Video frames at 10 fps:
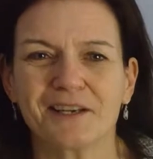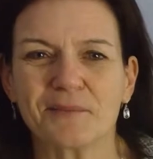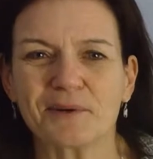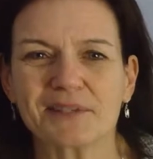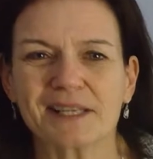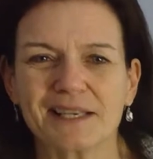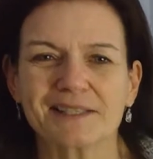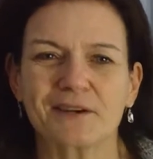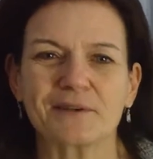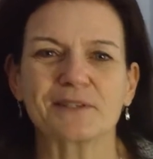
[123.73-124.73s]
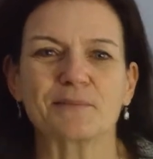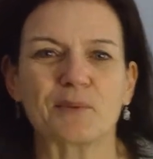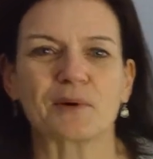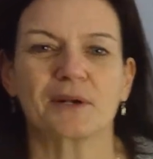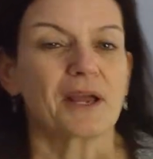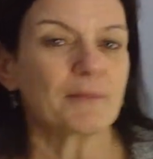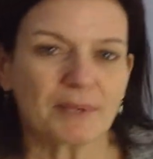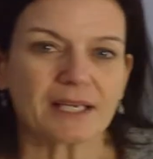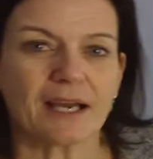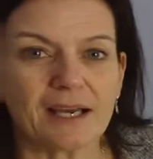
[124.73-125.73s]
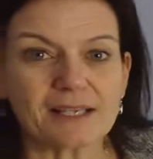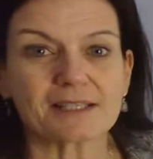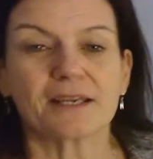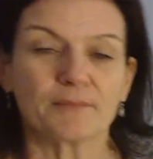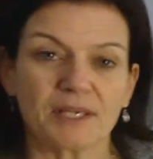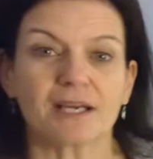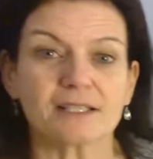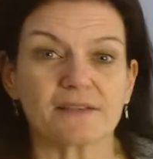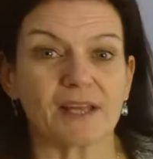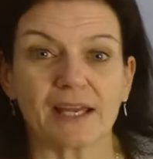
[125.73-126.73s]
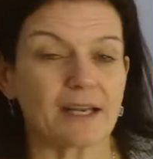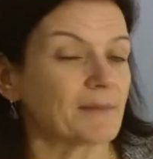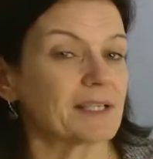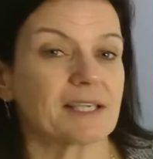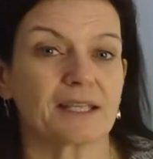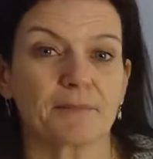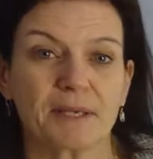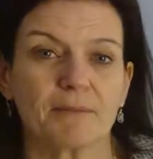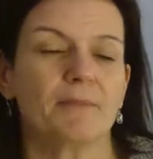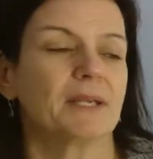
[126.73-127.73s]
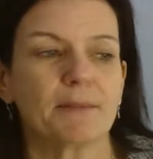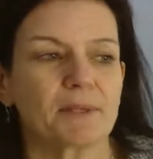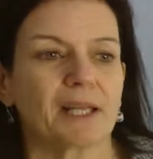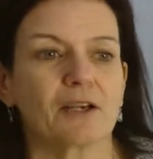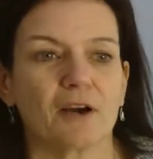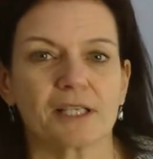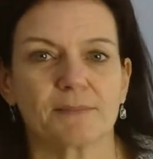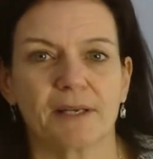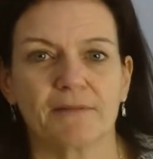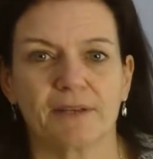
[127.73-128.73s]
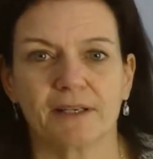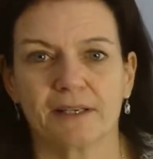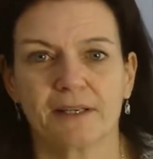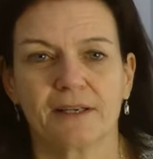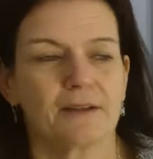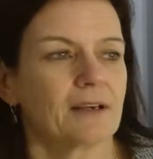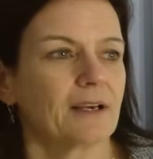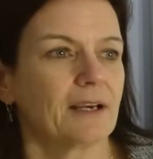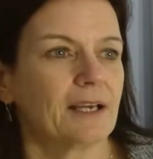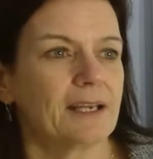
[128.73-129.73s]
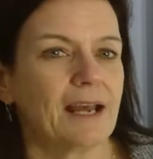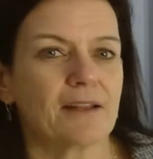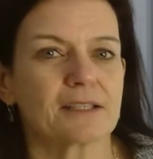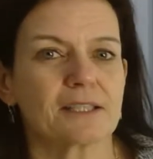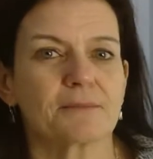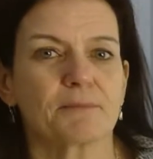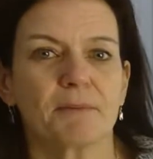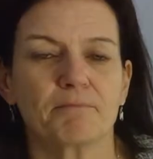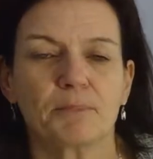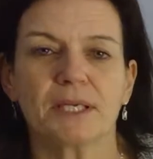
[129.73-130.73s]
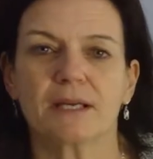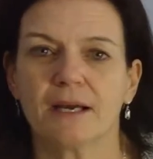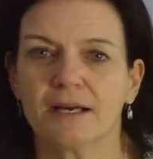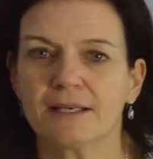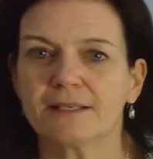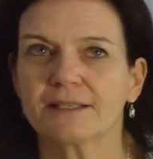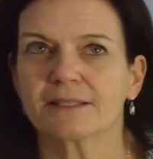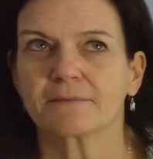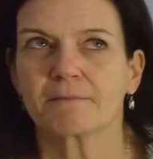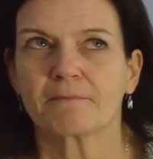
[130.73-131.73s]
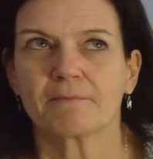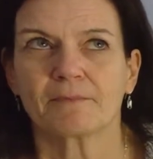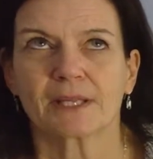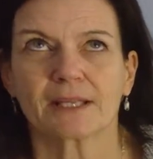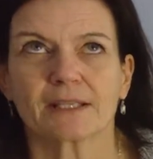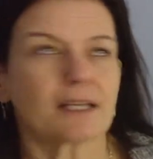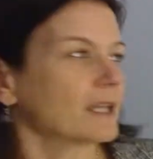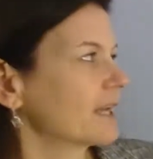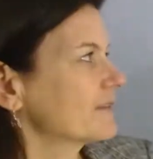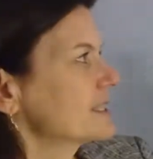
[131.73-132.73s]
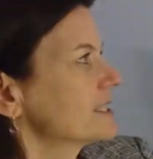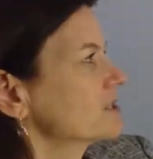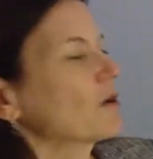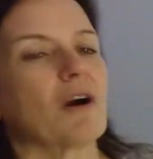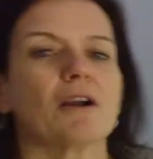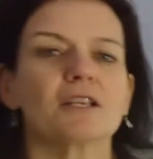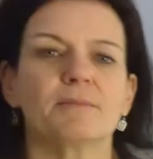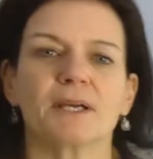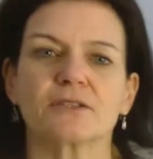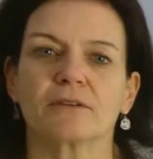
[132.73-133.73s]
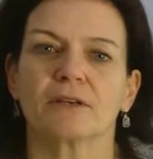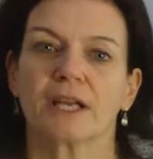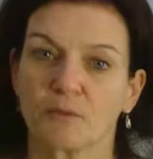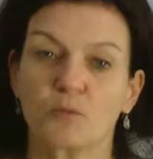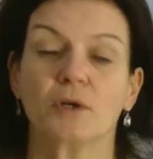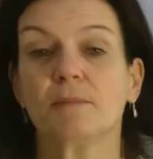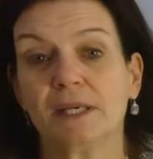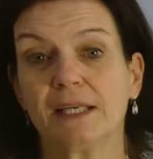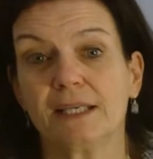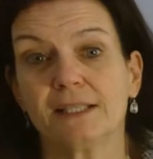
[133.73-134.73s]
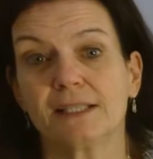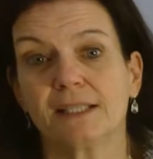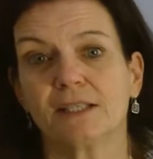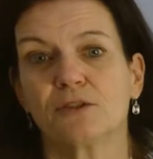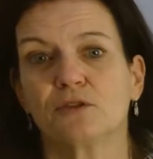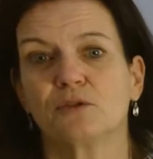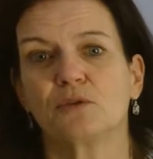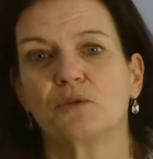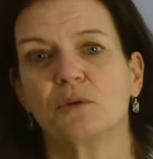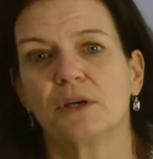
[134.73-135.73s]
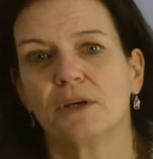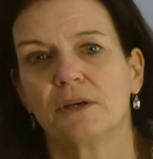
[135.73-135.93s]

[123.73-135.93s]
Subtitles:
numbers. And so it's important because of that. And I'm not saying that people manipulate cost benefit analyses, but because a lot of these things are hard to measure, it would be easy to